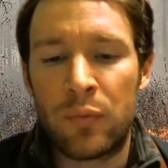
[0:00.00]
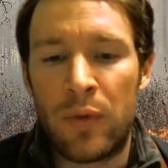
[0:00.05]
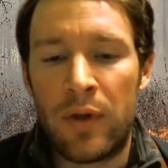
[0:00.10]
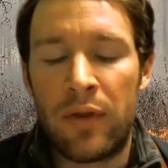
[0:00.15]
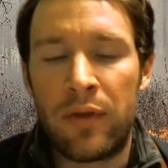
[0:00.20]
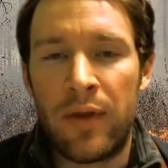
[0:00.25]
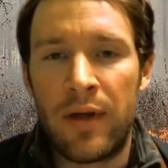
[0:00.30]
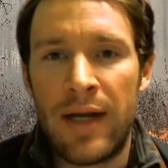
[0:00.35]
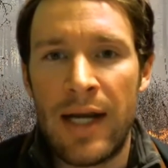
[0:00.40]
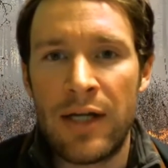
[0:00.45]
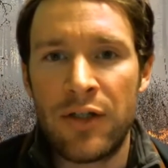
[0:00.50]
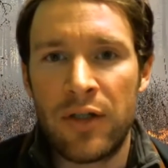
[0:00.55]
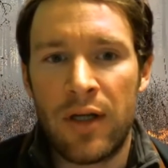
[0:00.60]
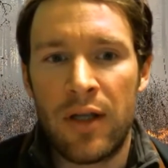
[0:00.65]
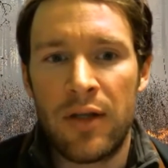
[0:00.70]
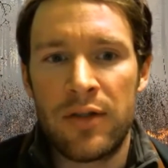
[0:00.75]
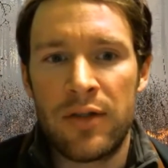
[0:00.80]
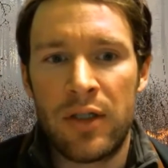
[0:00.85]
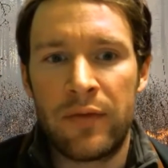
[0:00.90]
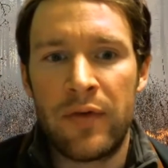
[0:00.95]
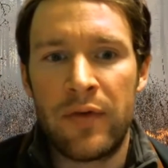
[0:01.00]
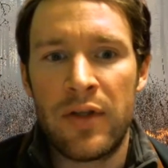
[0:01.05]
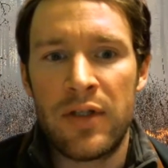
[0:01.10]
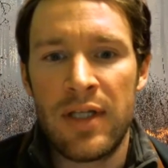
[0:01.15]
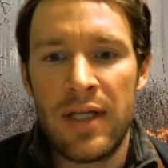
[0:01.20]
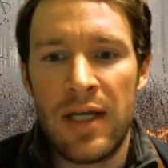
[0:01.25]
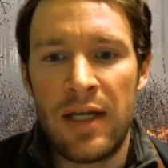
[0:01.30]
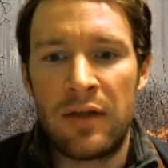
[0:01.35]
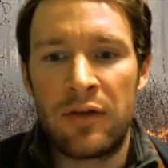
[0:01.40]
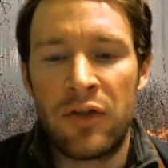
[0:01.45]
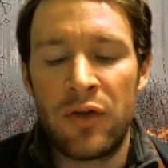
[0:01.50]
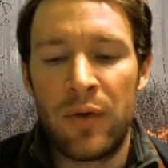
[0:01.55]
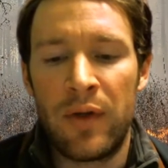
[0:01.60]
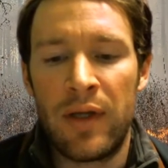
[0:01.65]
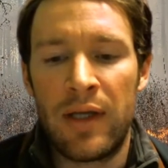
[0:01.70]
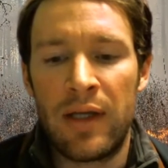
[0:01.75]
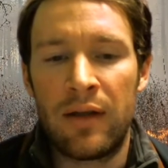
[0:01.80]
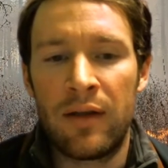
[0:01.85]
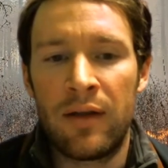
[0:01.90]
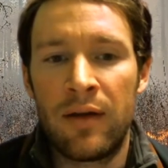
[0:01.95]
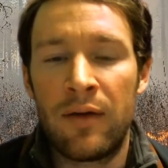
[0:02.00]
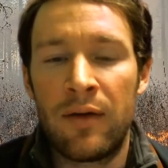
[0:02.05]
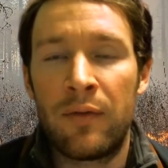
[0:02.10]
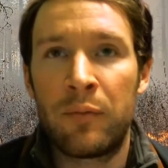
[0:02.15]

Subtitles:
with the Nature Conservancy doing